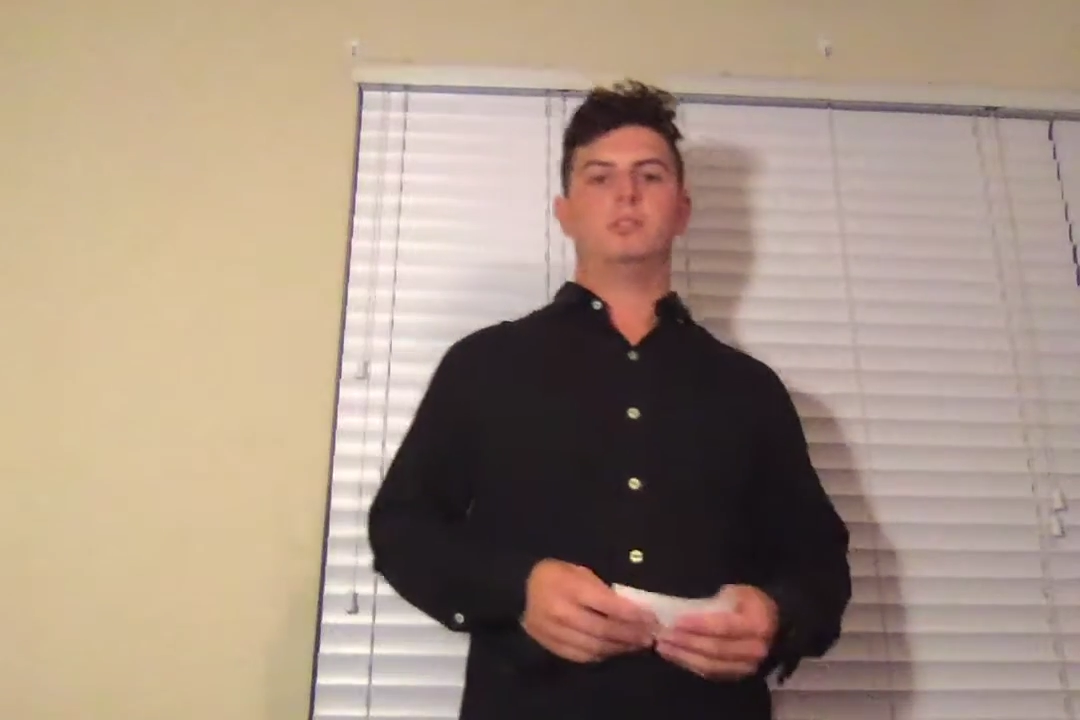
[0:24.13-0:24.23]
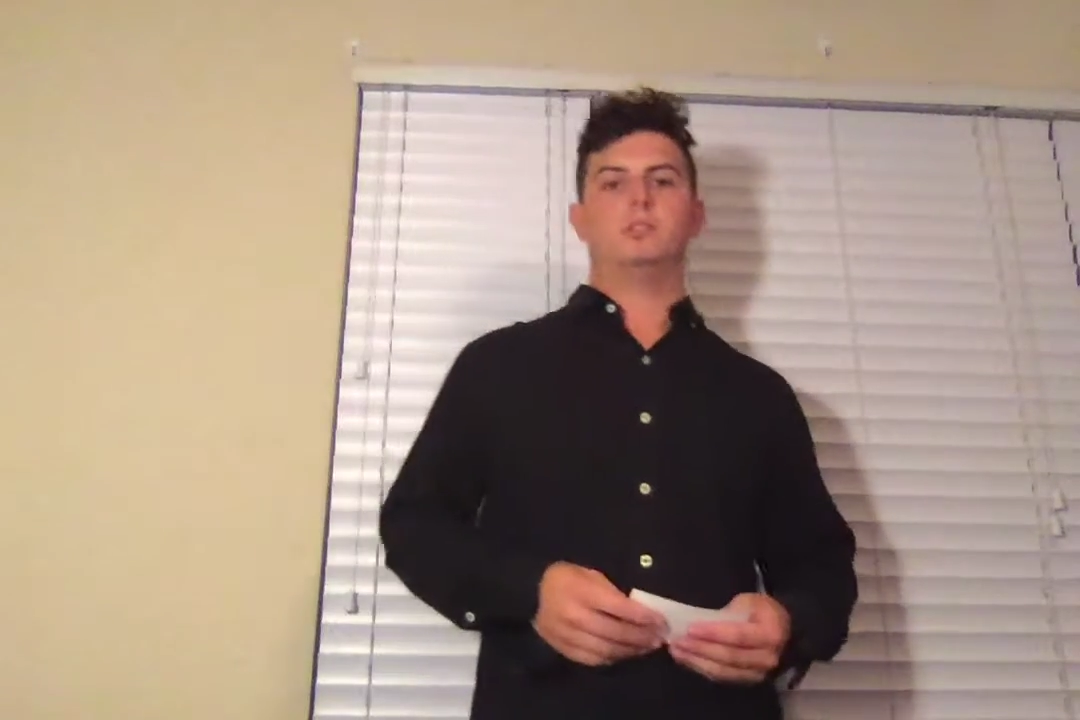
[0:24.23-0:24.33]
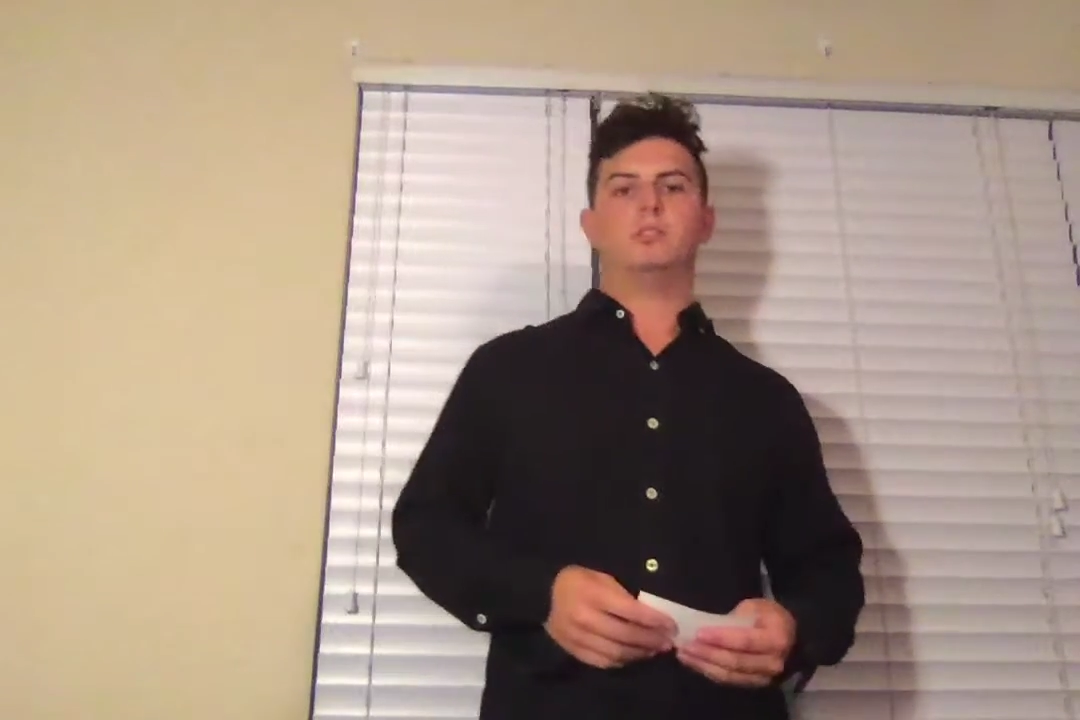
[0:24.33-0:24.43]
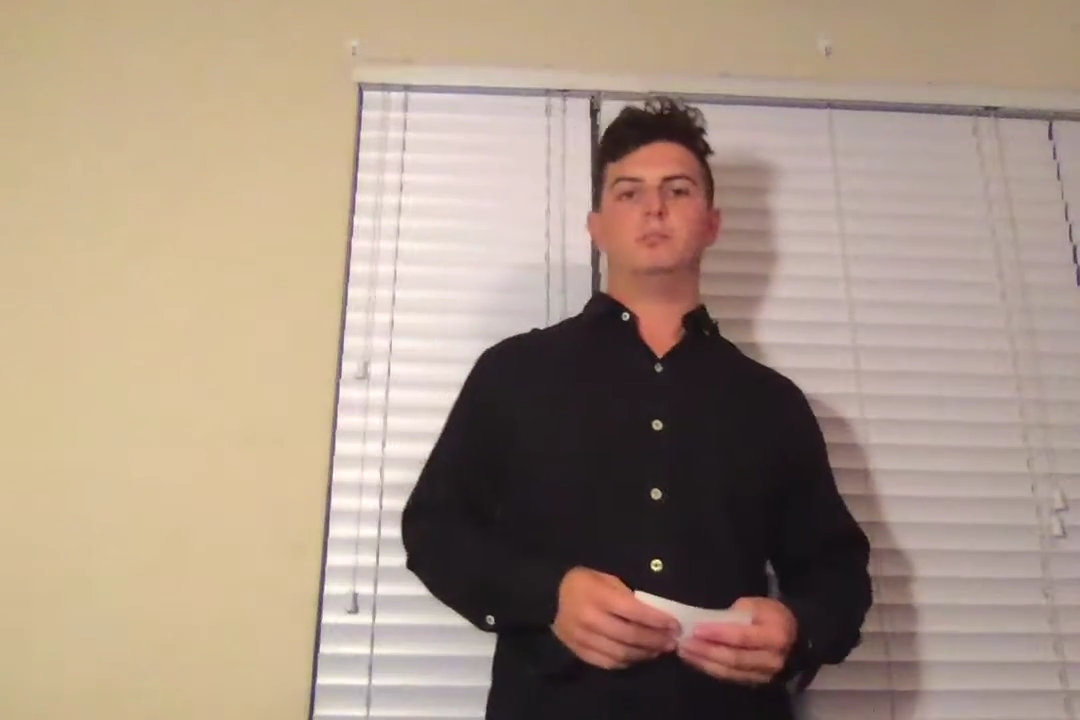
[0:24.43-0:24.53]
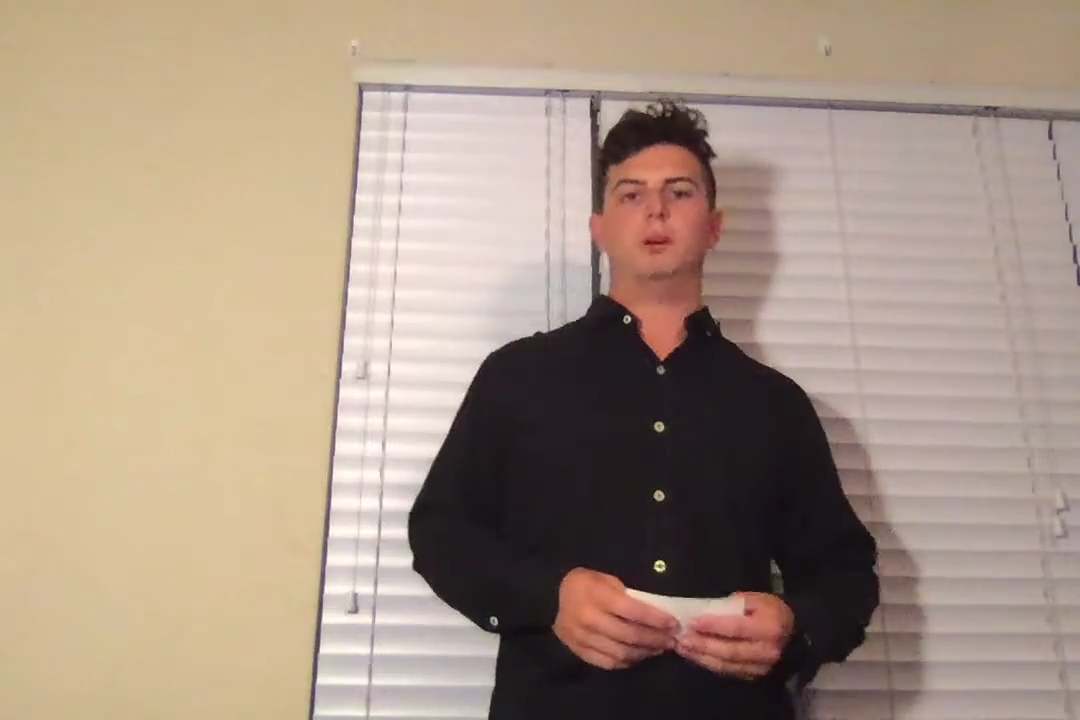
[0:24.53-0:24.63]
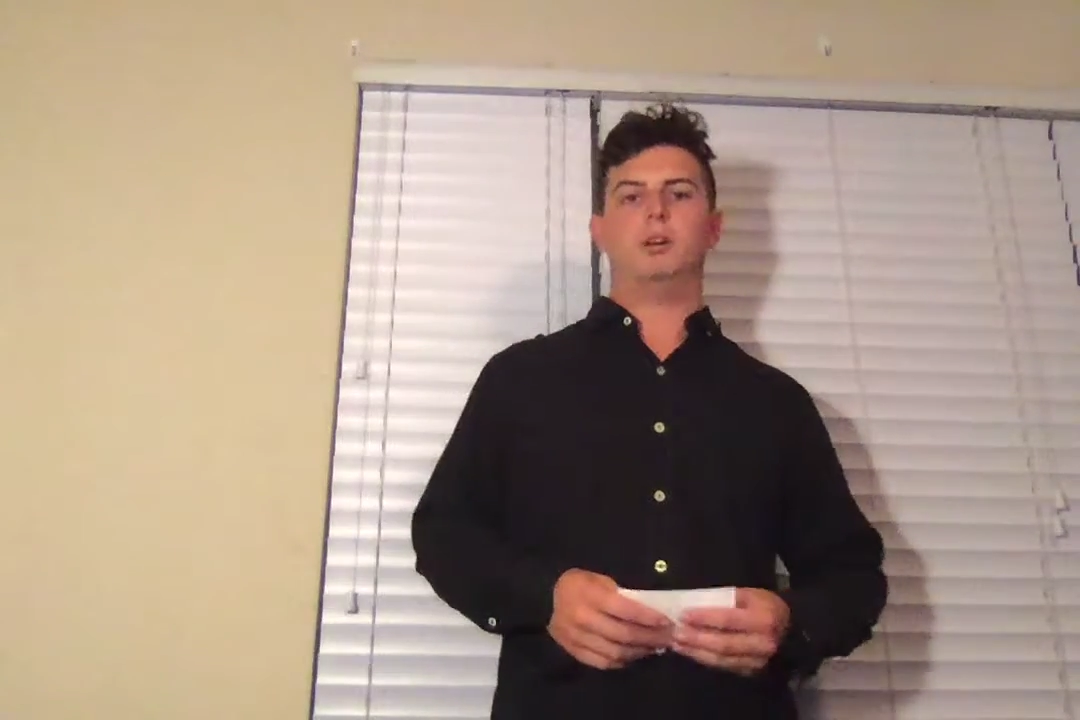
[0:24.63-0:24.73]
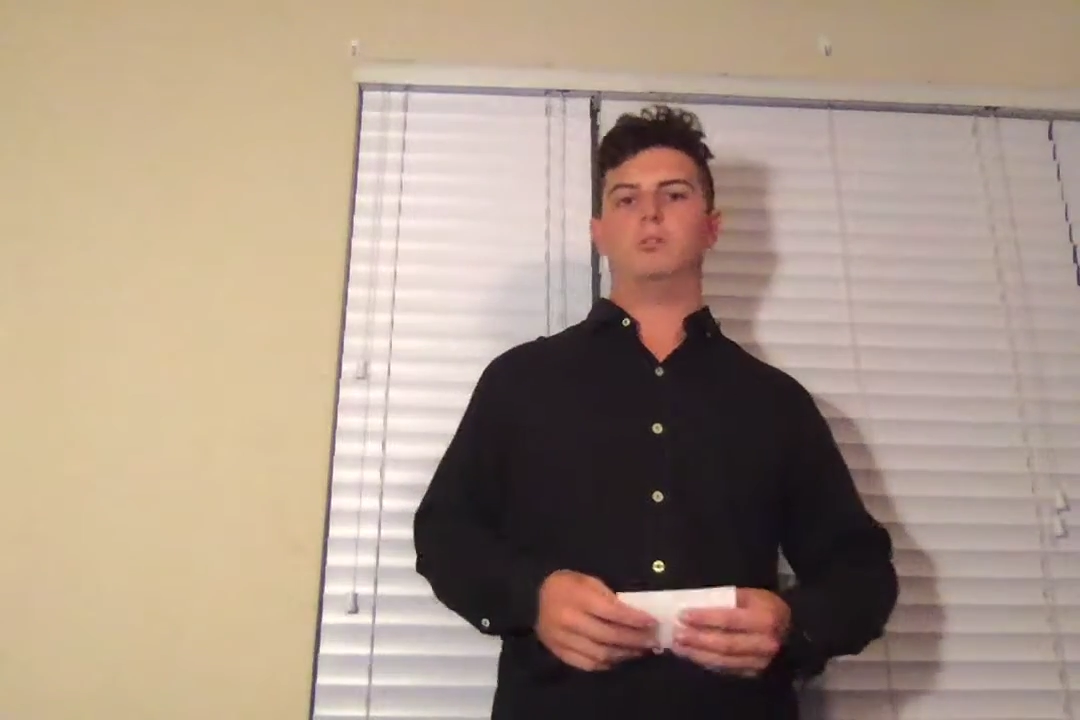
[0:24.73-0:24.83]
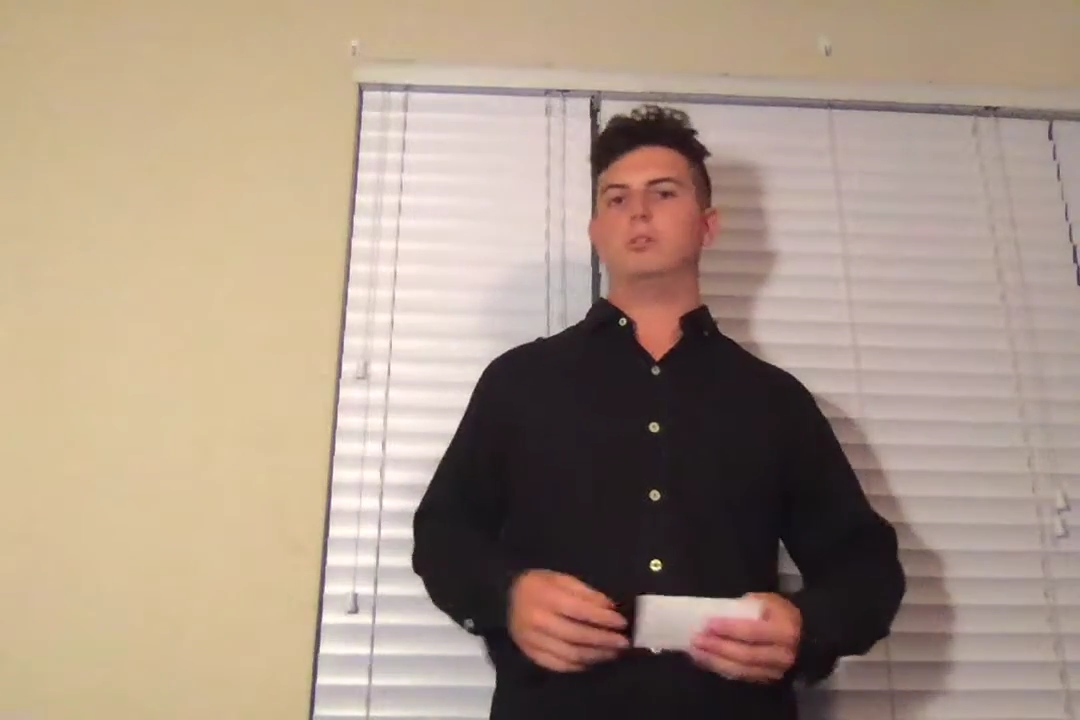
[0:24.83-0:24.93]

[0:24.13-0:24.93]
just about